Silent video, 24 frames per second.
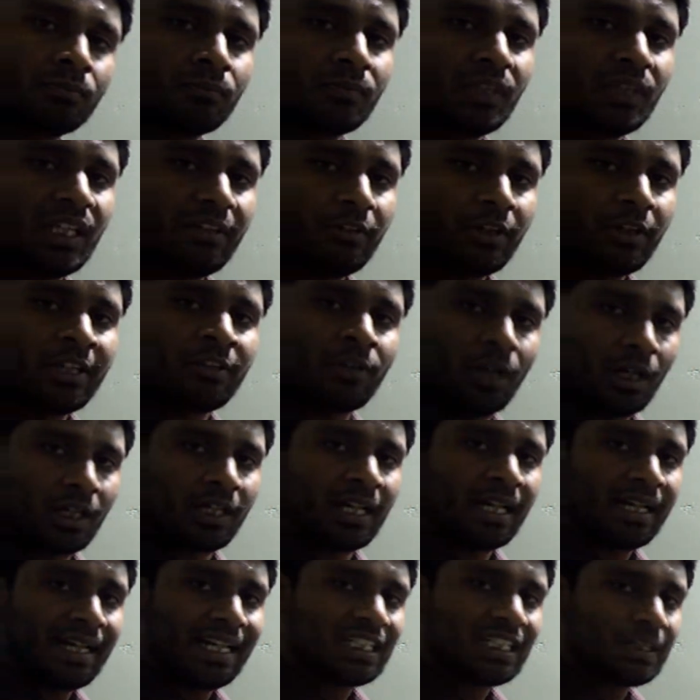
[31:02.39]
They work on
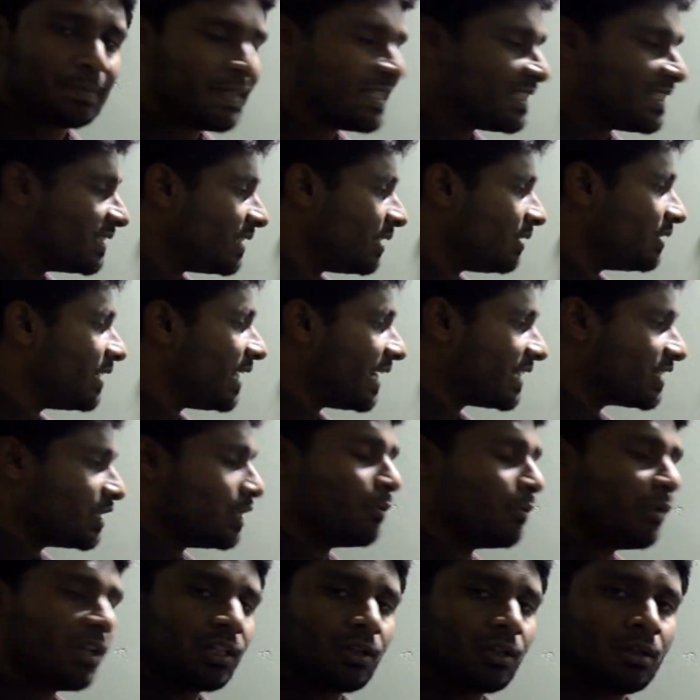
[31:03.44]
alternate days means that they actually
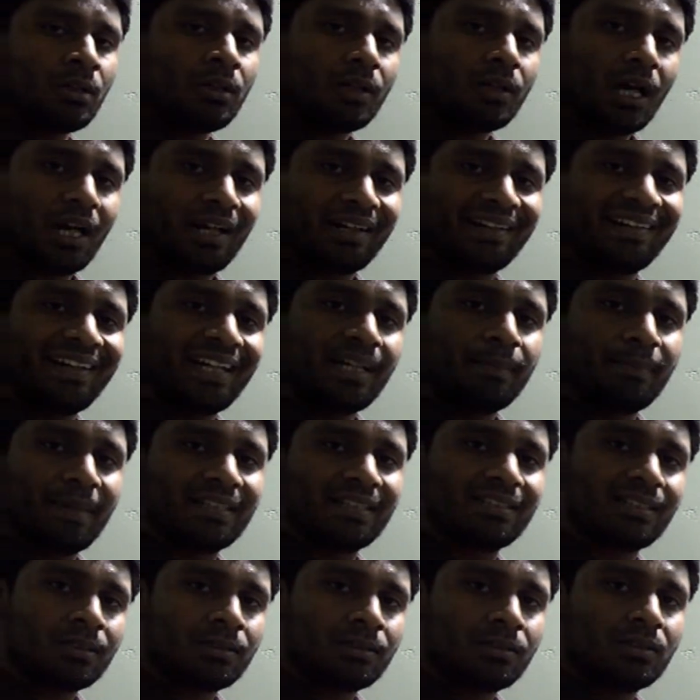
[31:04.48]
work on alternate
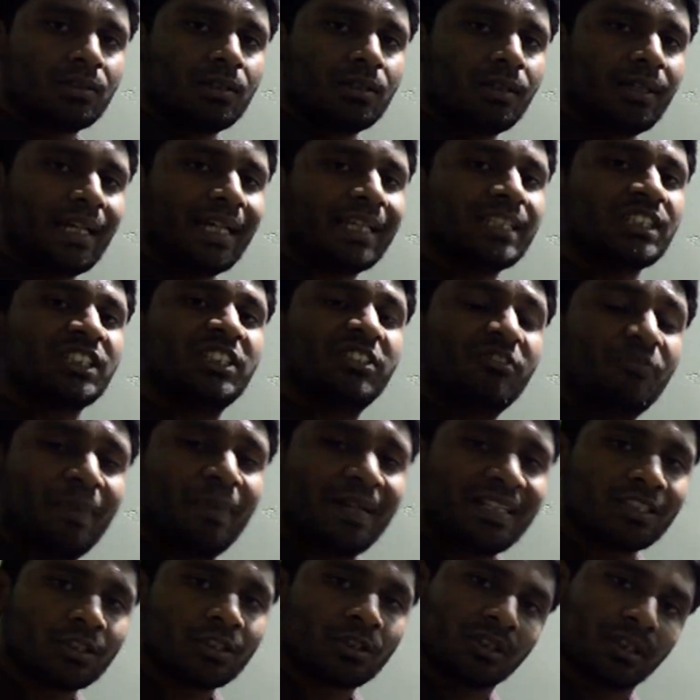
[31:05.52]
basis, like shift
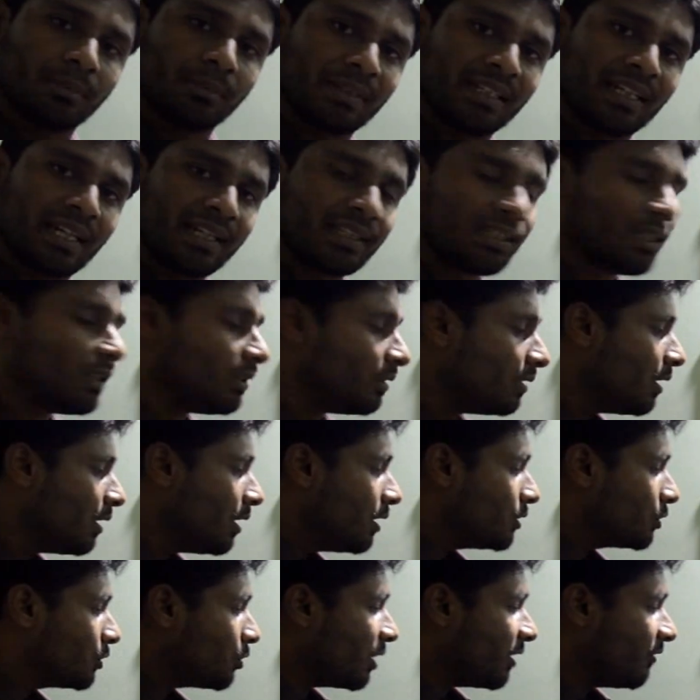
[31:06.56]
basis or something like that.
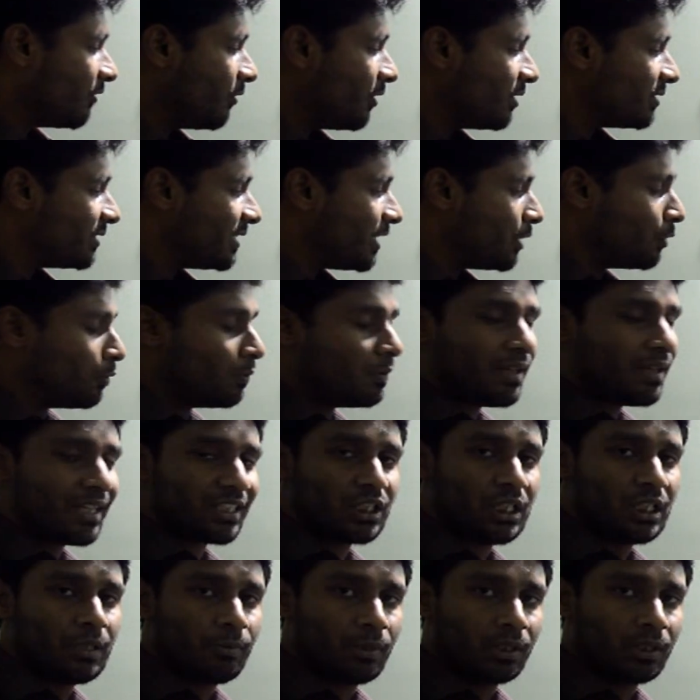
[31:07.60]
So on the first day, who will
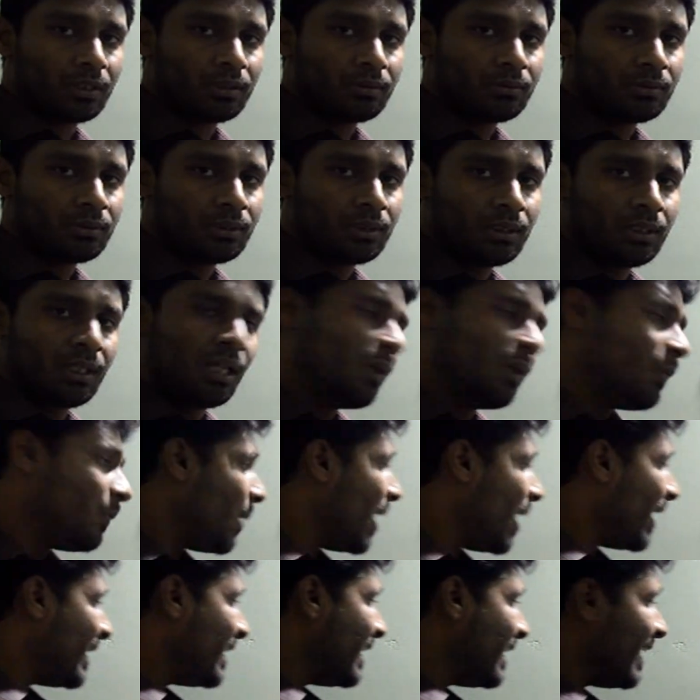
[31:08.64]
actually work?
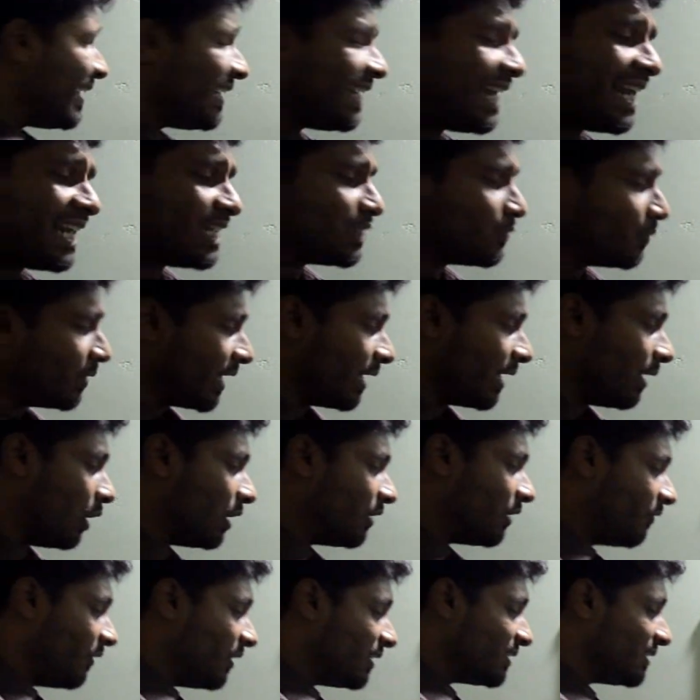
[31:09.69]
I can take A as working. On
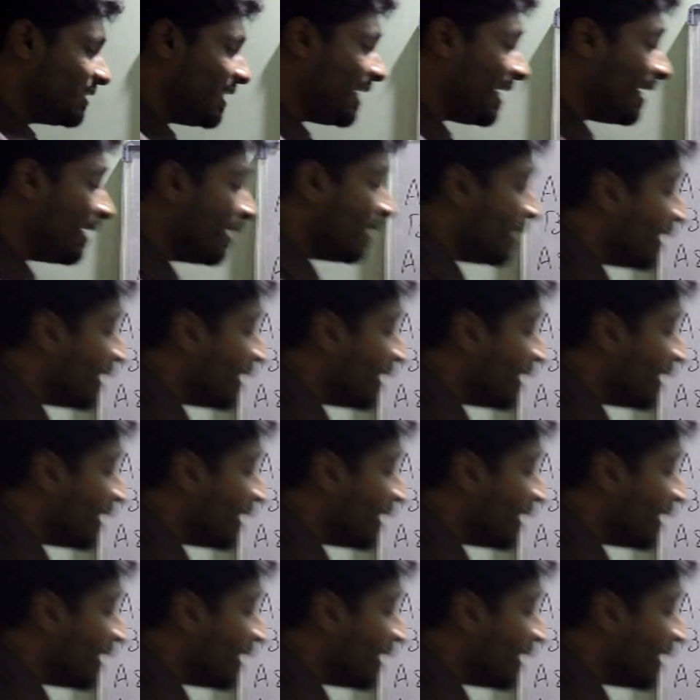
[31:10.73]
the first day,